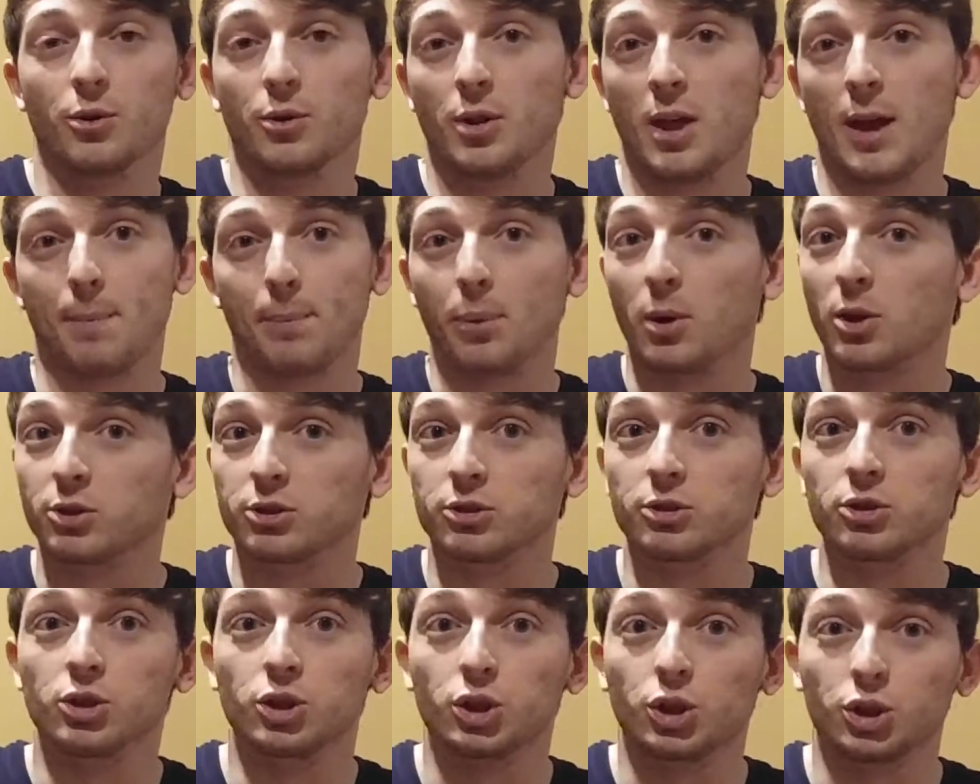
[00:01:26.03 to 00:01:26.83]
that
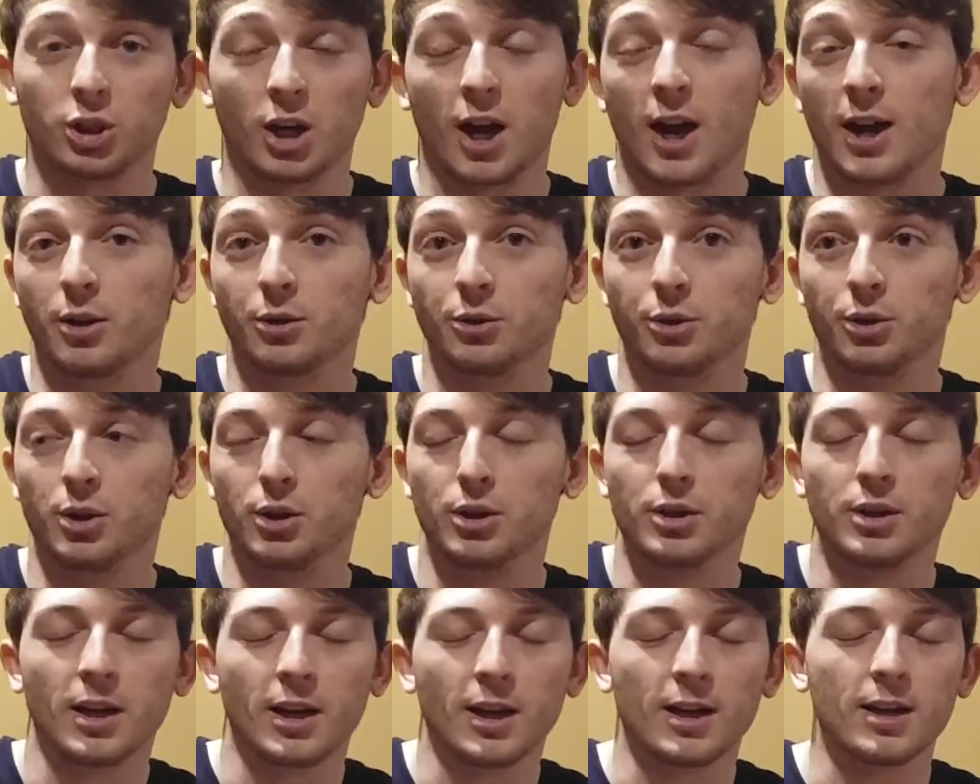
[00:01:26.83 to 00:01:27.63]
person's
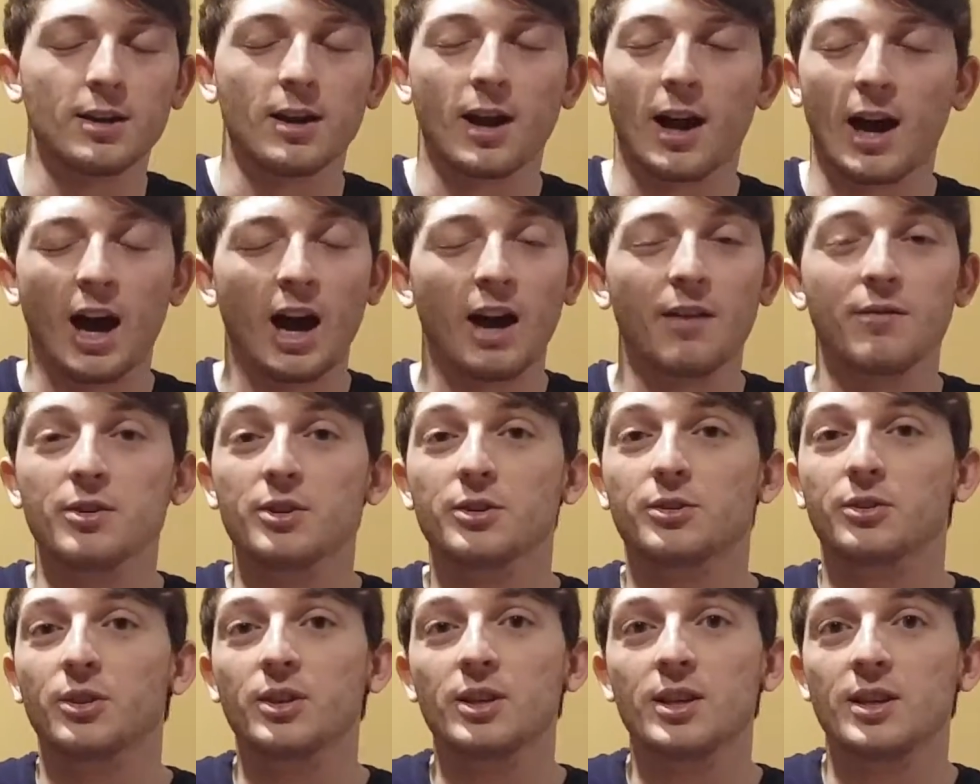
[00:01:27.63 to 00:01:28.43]
childhood, and
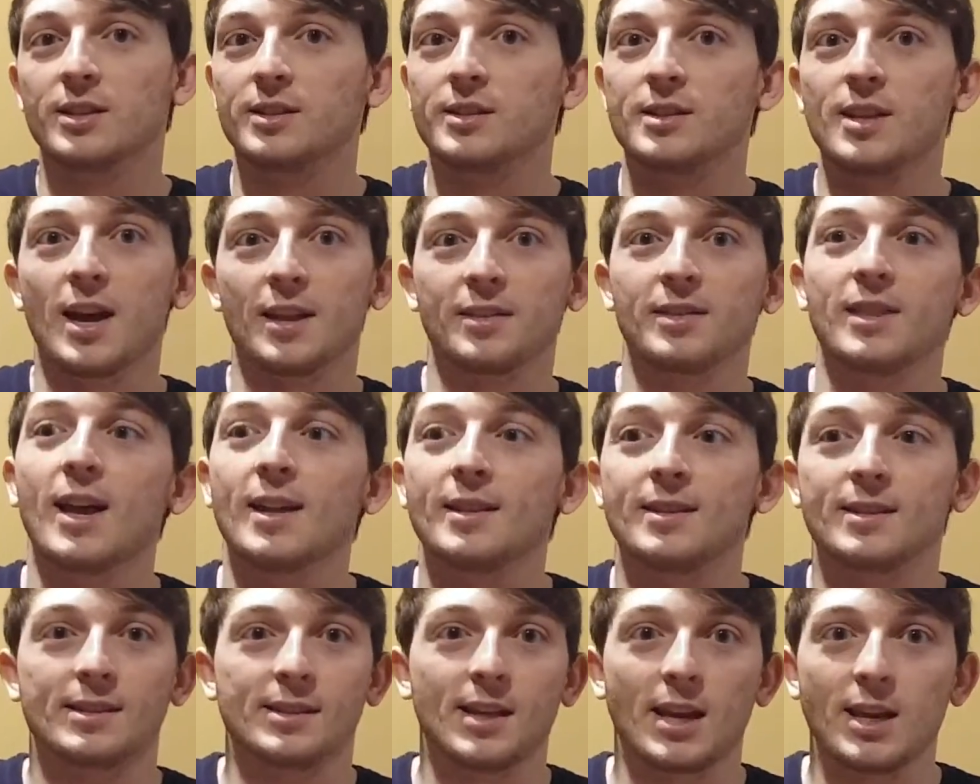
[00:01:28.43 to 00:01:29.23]
obviously it's not
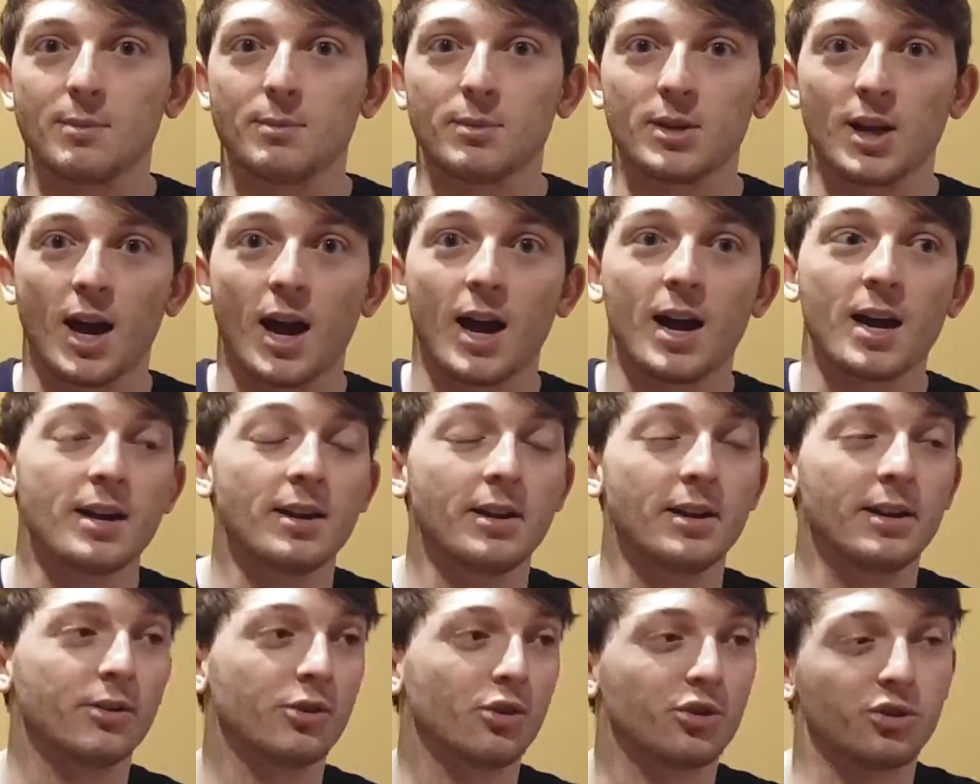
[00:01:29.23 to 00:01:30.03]
that same
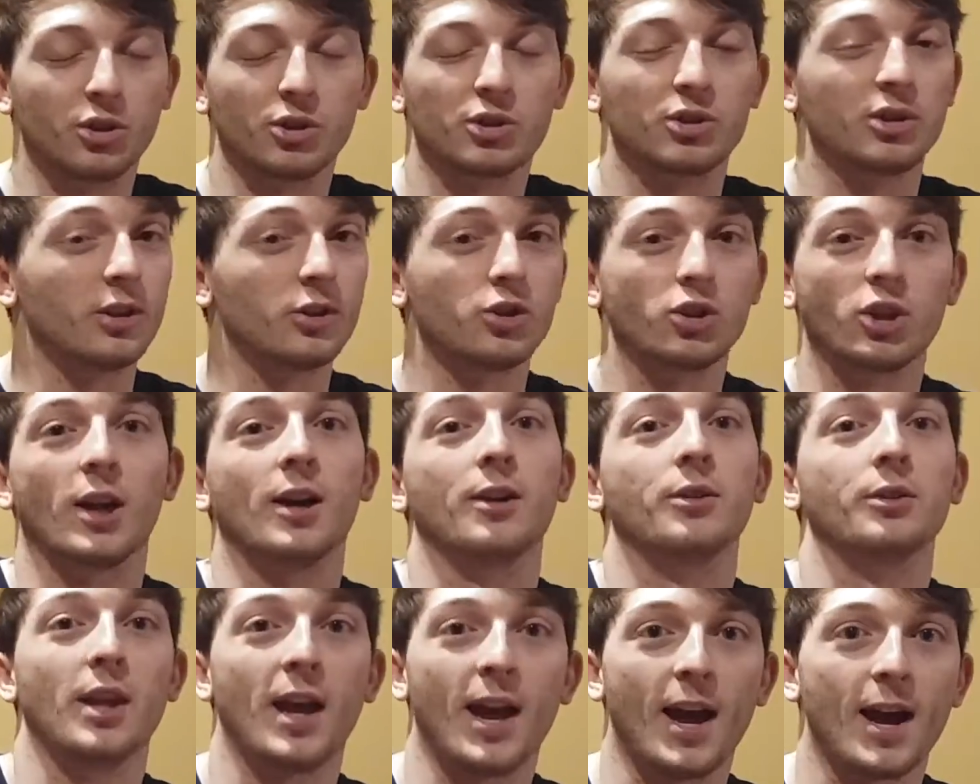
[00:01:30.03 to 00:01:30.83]
guy, it's just the
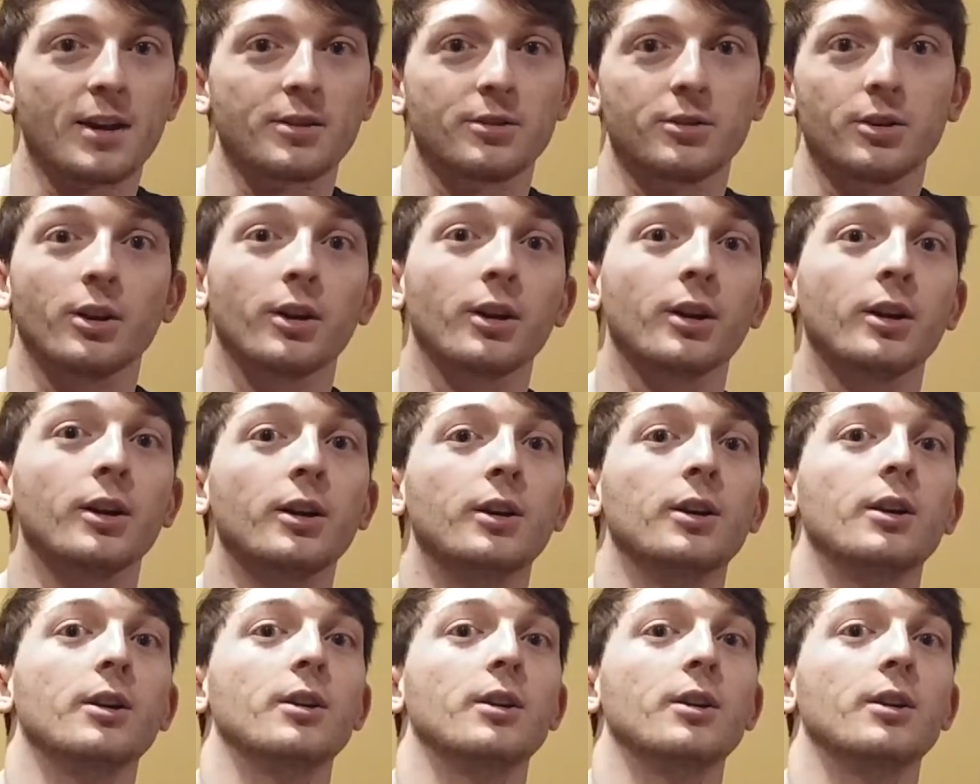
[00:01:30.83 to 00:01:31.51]
child actor